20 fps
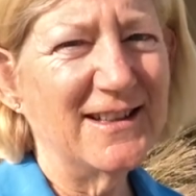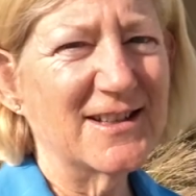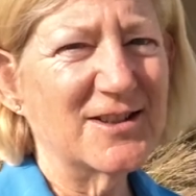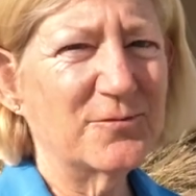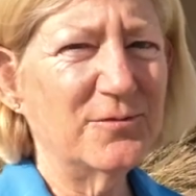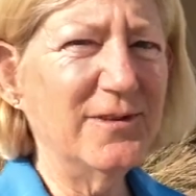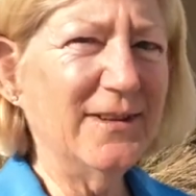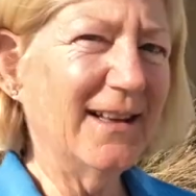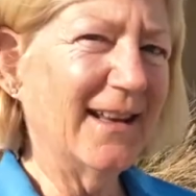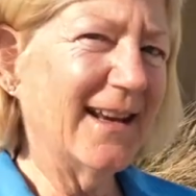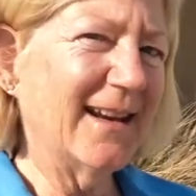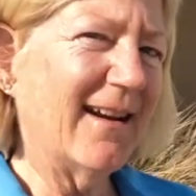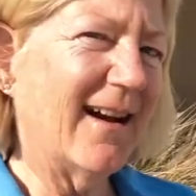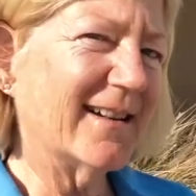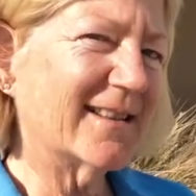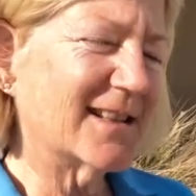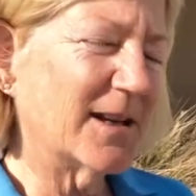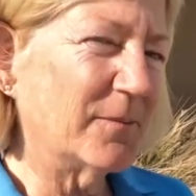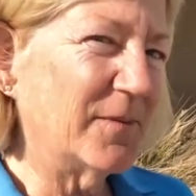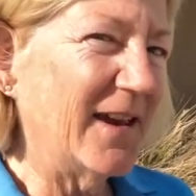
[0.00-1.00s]
It's really
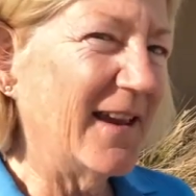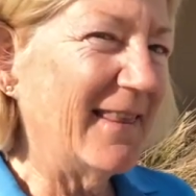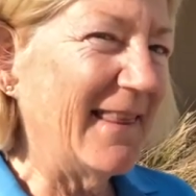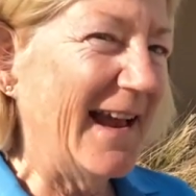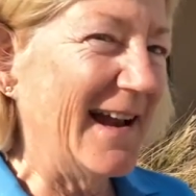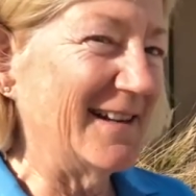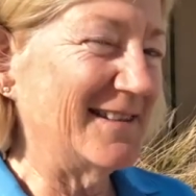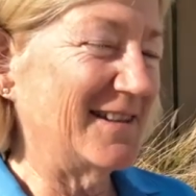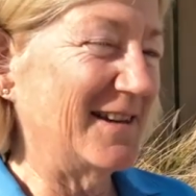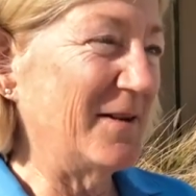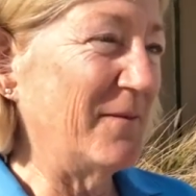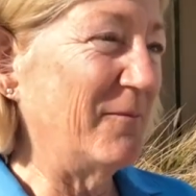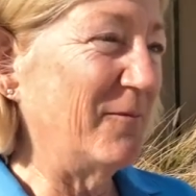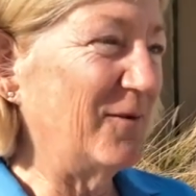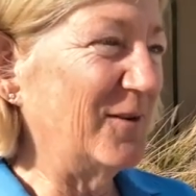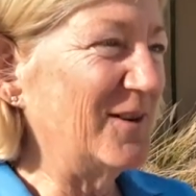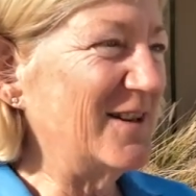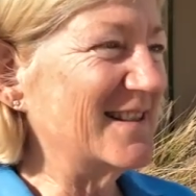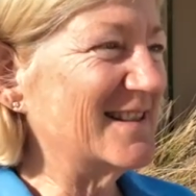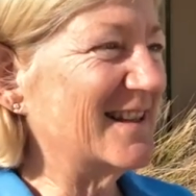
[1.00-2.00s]
not something that's up
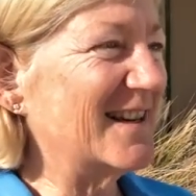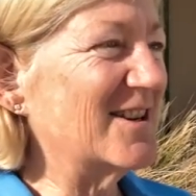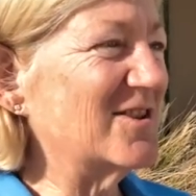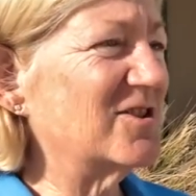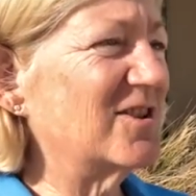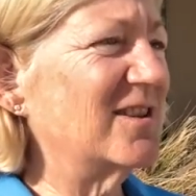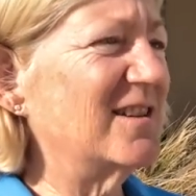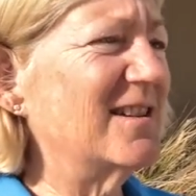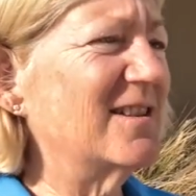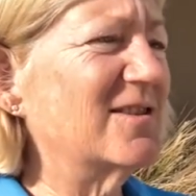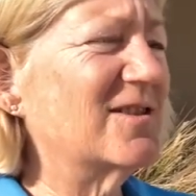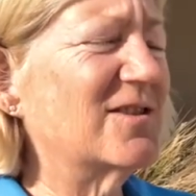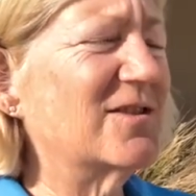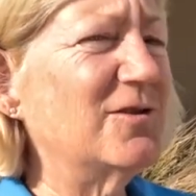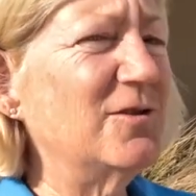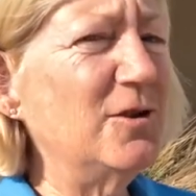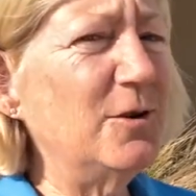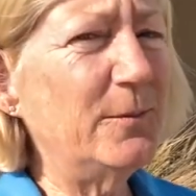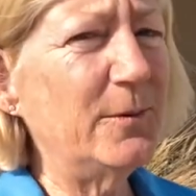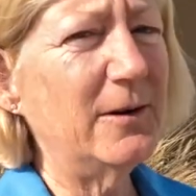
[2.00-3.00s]
for discussion. It's
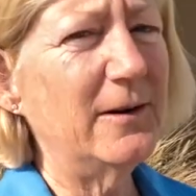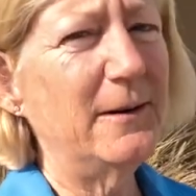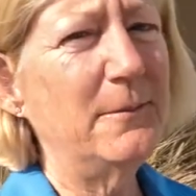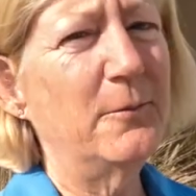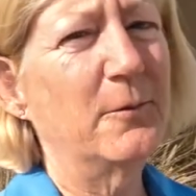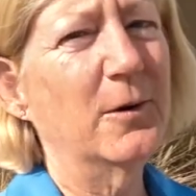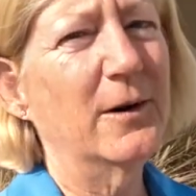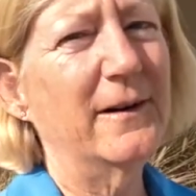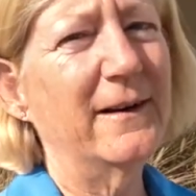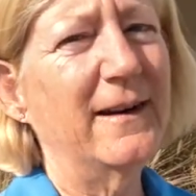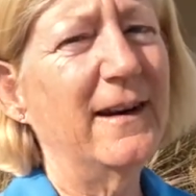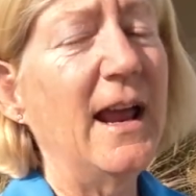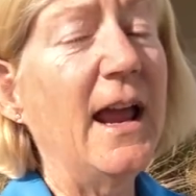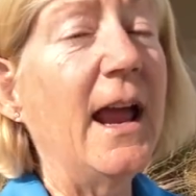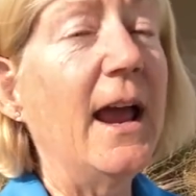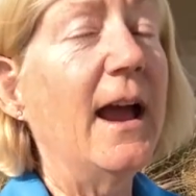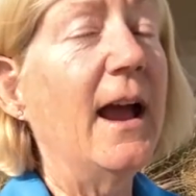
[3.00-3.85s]
super important.